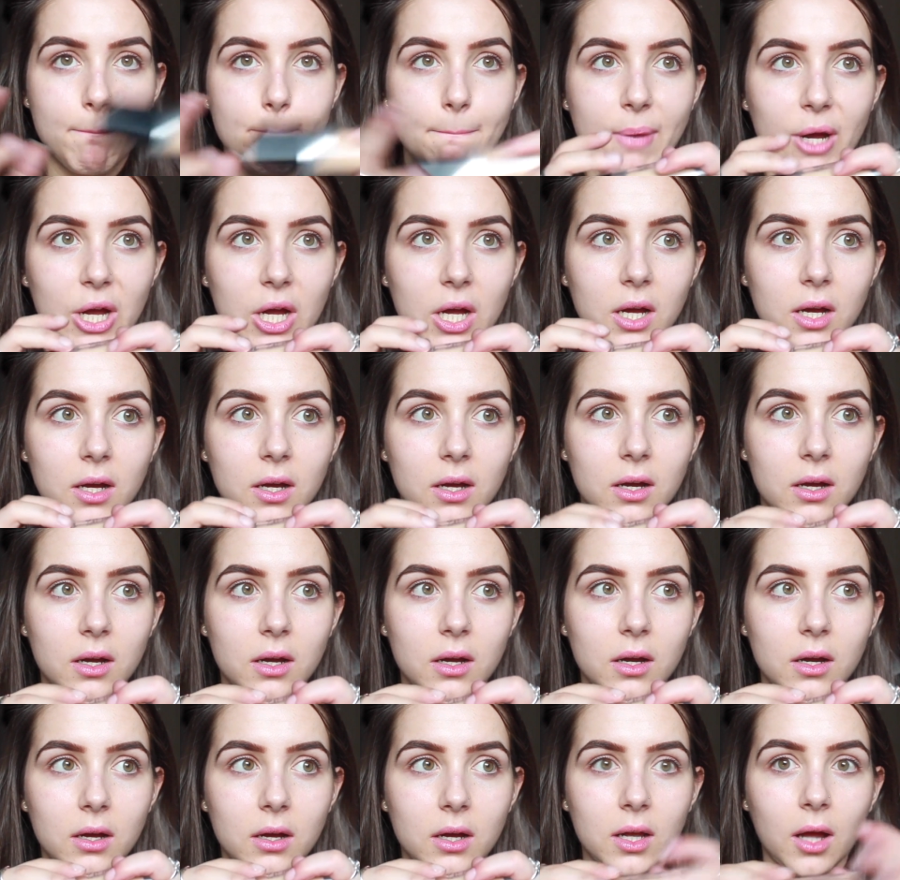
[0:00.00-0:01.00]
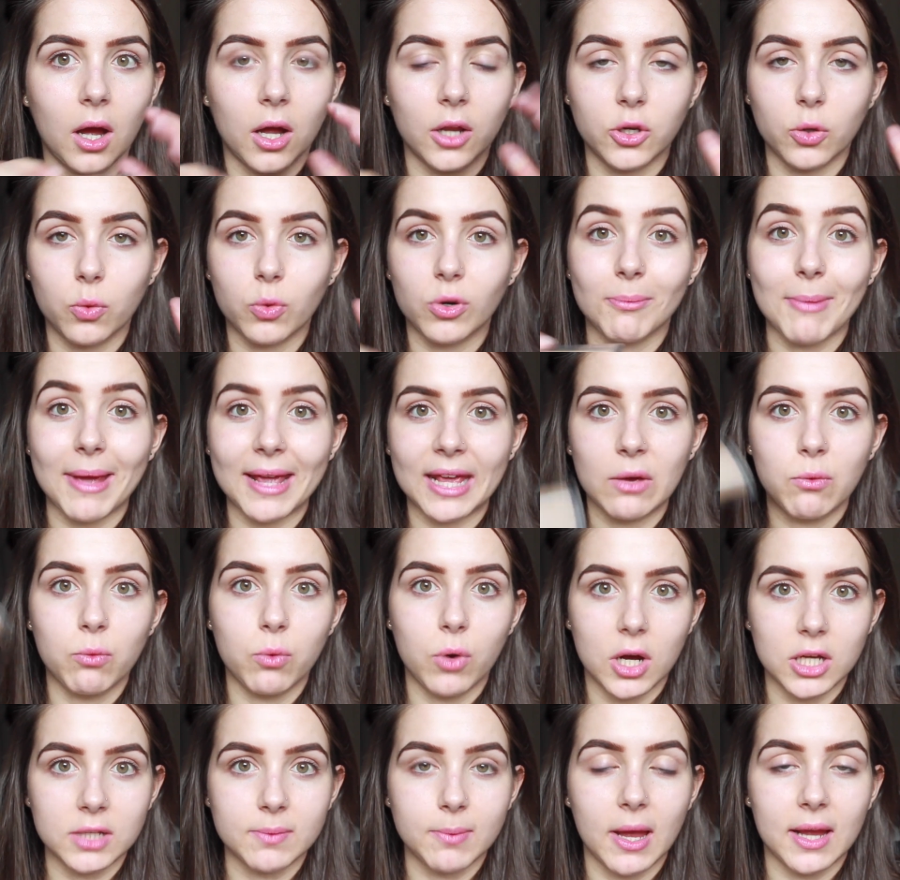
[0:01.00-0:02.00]
but I don't want to make it
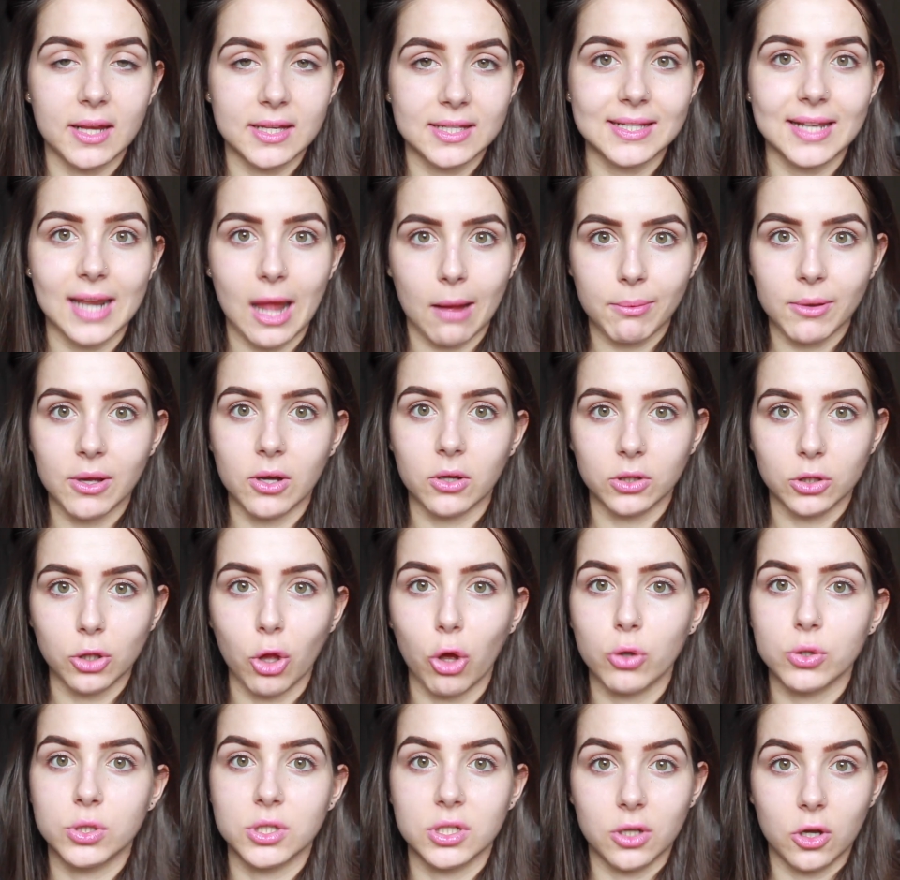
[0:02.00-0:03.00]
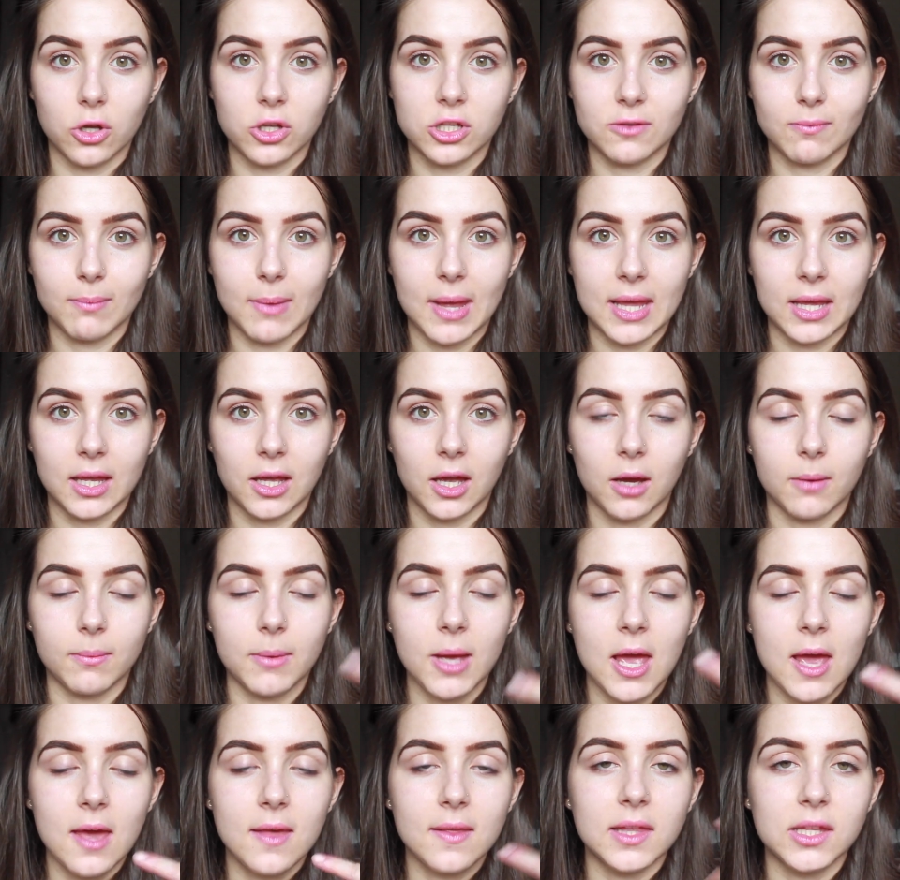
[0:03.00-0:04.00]
worse by slapping on loads and loads of makeup,
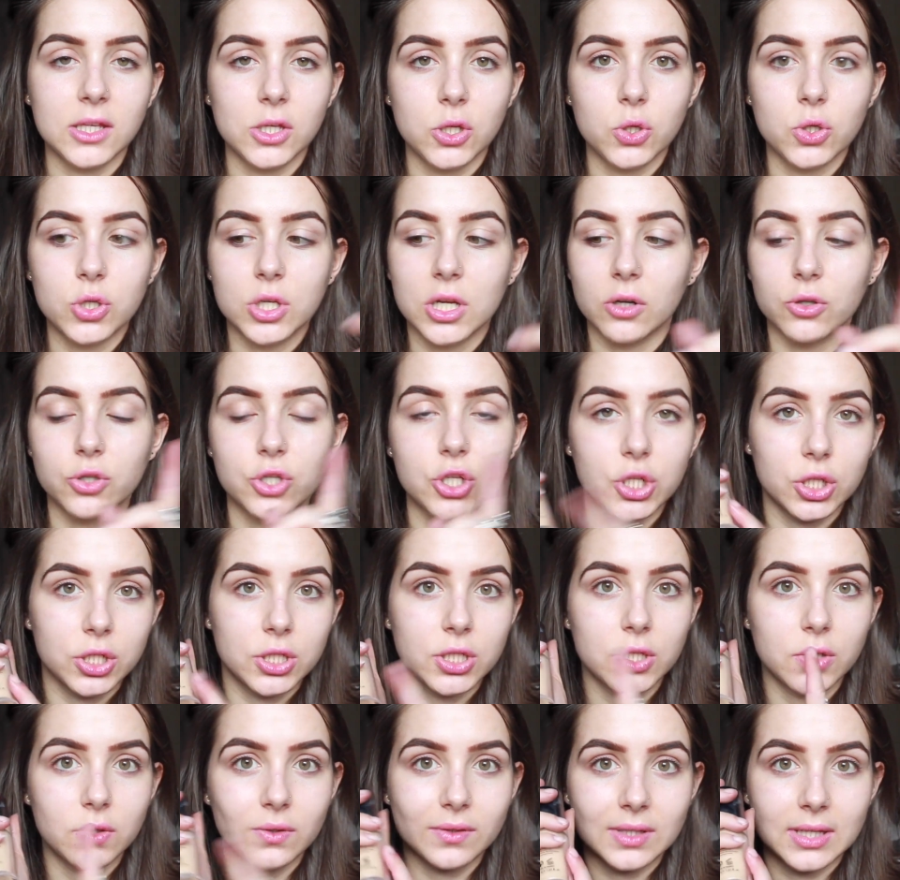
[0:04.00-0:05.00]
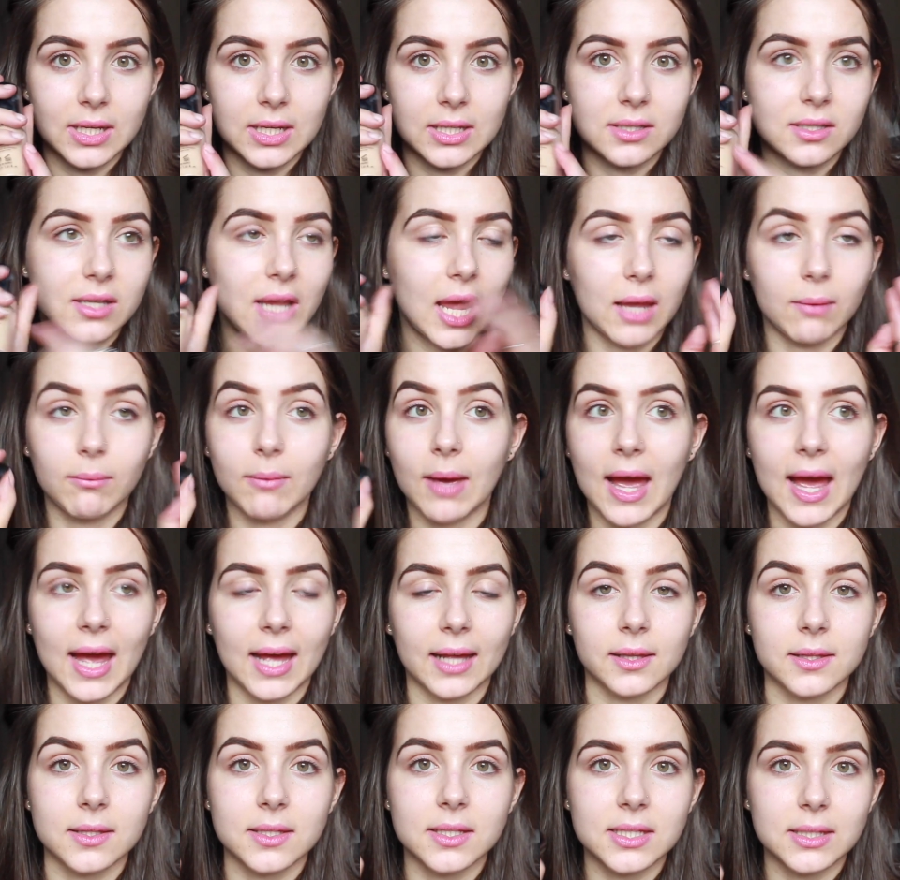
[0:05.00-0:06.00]
then usually I'll just use this, take my
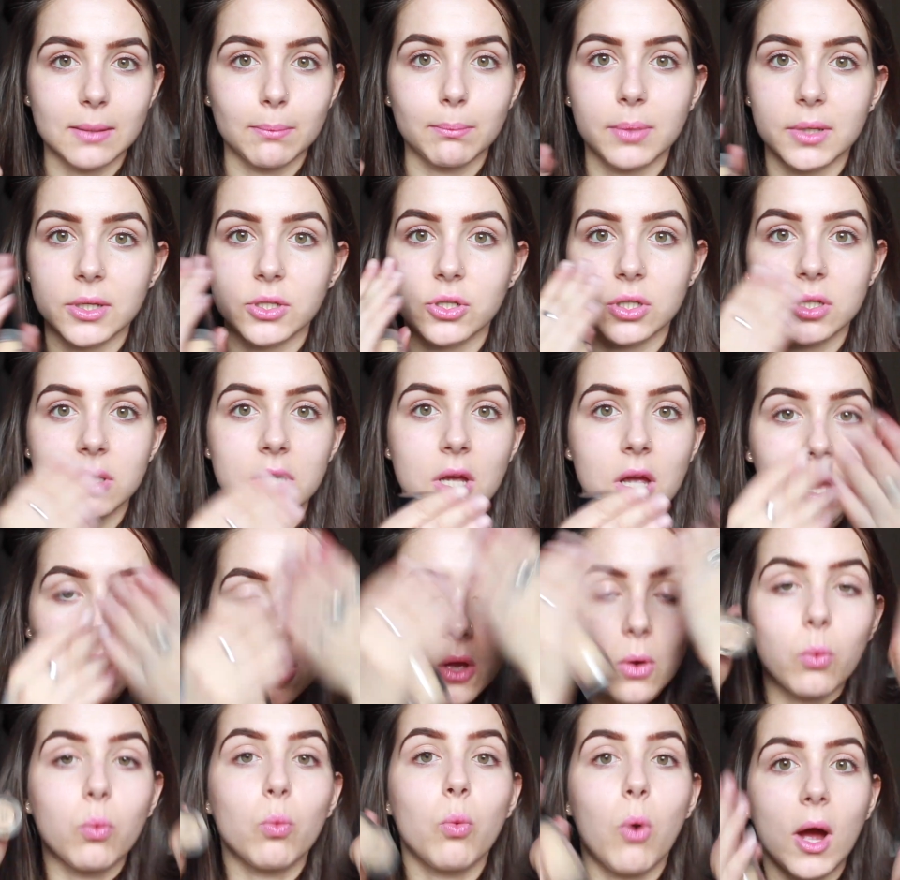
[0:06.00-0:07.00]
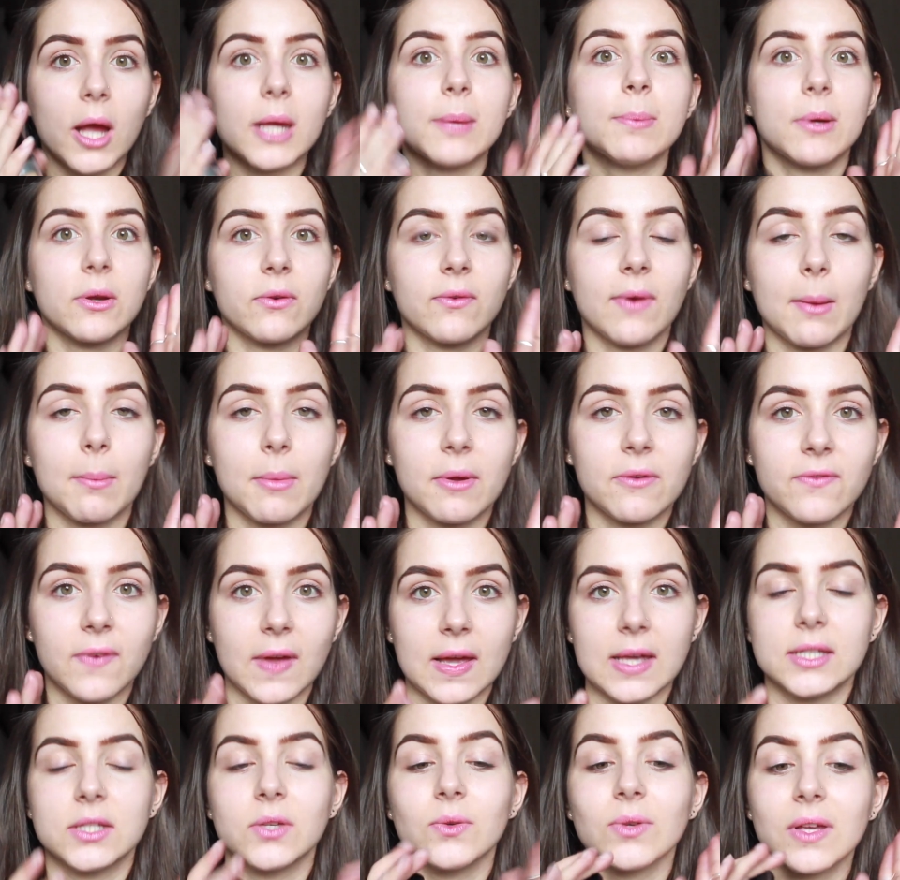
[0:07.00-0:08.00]
hands, simply just wipe it around my face.